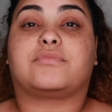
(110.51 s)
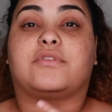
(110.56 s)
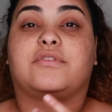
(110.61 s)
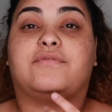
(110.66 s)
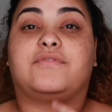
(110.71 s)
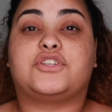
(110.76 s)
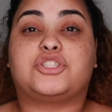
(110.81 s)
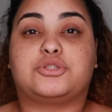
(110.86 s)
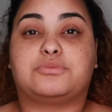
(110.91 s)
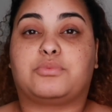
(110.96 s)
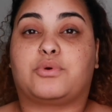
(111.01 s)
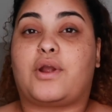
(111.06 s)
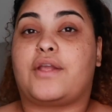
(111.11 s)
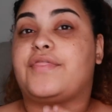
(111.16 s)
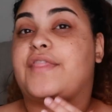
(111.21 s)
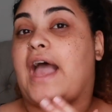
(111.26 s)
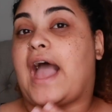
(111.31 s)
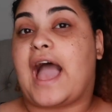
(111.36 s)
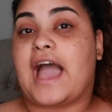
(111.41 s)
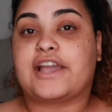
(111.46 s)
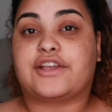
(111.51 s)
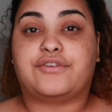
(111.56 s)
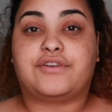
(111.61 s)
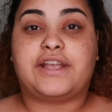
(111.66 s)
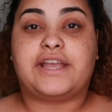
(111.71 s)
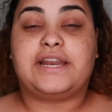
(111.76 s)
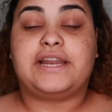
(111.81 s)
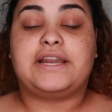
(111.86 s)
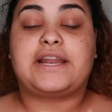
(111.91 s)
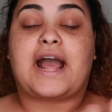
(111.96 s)
vision board that I
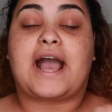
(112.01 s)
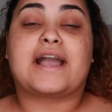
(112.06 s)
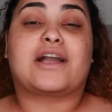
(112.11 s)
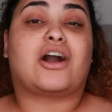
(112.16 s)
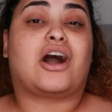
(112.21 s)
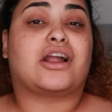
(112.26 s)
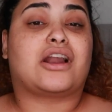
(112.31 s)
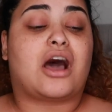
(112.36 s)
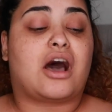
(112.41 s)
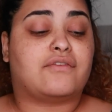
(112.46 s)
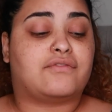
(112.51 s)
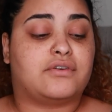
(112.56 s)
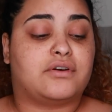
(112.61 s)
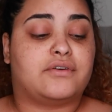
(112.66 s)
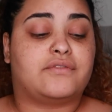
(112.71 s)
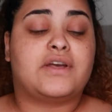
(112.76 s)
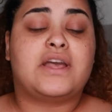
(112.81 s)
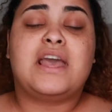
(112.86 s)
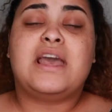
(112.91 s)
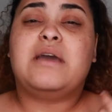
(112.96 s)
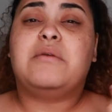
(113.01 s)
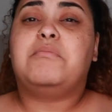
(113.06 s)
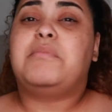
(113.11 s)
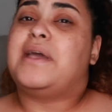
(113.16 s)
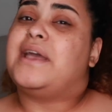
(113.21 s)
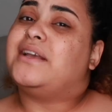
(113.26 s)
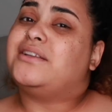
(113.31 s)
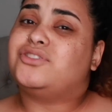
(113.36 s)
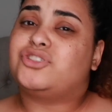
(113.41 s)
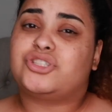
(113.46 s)
created, I got off of
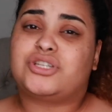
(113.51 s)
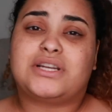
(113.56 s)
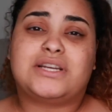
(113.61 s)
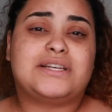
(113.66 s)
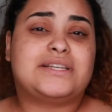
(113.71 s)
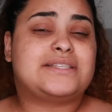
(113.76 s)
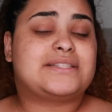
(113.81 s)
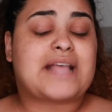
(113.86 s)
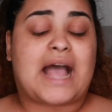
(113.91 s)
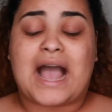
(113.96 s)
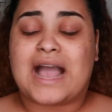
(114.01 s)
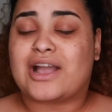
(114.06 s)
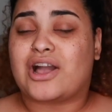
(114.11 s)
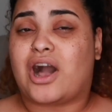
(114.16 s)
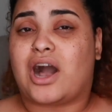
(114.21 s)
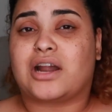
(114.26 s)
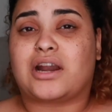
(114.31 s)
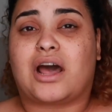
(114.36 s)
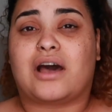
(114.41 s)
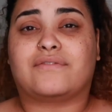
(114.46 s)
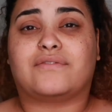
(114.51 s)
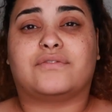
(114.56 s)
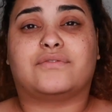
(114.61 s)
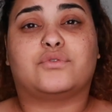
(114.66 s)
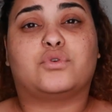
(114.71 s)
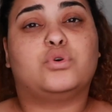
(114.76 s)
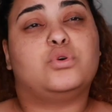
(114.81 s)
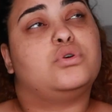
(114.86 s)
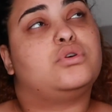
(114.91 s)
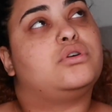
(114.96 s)
Pinterest, I got off
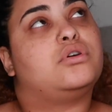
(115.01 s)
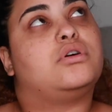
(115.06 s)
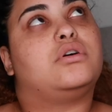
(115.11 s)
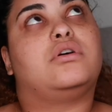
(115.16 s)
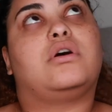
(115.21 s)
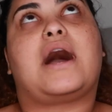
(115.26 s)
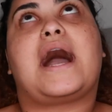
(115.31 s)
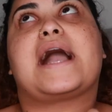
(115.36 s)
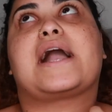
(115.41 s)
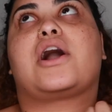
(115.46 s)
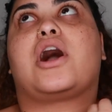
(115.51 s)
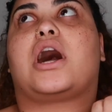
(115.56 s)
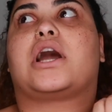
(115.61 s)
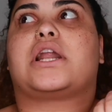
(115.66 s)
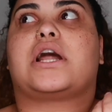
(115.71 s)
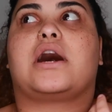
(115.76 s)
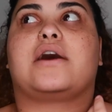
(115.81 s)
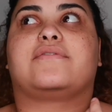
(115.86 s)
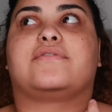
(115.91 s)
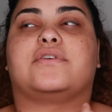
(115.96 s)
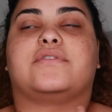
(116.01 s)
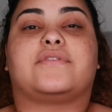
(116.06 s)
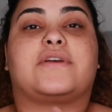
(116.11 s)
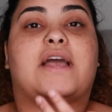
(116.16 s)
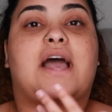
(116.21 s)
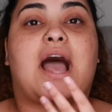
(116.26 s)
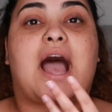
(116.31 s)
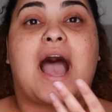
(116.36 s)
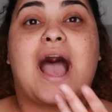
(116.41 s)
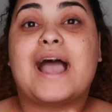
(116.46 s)
of Google, I got off of
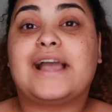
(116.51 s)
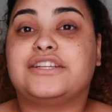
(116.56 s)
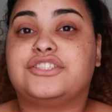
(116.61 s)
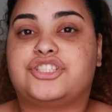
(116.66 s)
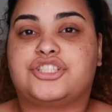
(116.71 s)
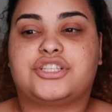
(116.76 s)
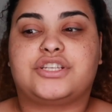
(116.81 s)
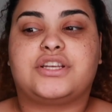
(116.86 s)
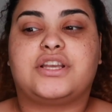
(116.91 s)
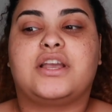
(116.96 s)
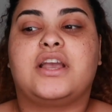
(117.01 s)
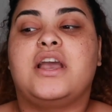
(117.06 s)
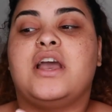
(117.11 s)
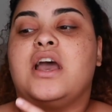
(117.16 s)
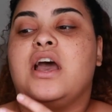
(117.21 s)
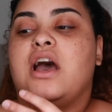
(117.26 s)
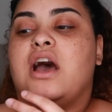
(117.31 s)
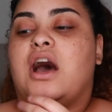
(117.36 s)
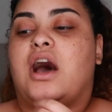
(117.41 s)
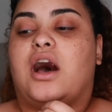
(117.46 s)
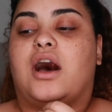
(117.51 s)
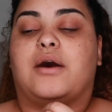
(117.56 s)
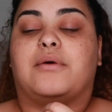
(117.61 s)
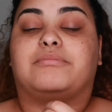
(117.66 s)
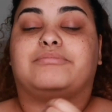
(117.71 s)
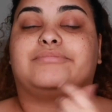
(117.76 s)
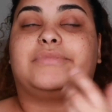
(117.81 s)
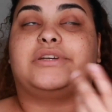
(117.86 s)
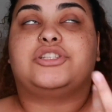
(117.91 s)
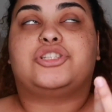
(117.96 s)
IG,
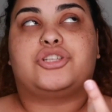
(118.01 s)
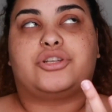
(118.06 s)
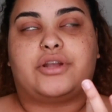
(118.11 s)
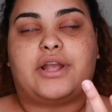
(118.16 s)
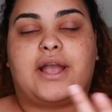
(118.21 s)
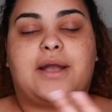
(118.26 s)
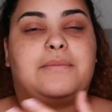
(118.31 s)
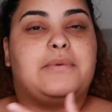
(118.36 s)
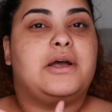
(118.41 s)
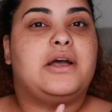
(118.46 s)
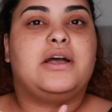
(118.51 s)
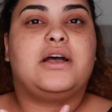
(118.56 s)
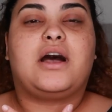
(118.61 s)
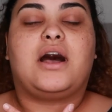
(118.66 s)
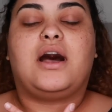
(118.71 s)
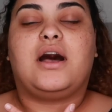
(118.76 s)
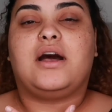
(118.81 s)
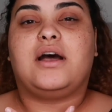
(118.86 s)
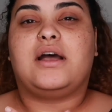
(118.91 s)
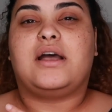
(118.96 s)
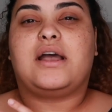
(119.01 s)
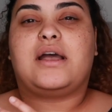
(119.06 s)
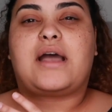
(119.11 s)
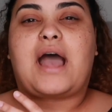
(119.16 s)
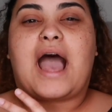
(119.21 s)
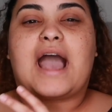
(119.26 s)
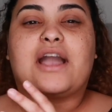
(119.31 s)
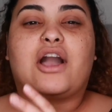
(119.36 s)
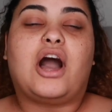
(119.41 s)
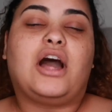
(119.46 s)
Instagram.
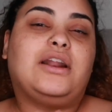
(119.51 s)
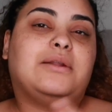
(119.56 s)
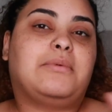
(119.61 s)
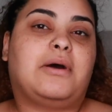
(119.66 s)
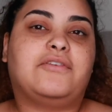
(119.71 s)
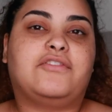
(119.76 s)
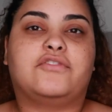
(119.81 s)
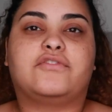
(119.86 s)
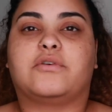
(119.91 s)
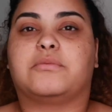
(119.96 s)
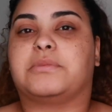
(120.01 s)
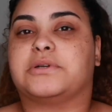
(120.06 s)
I got them off of a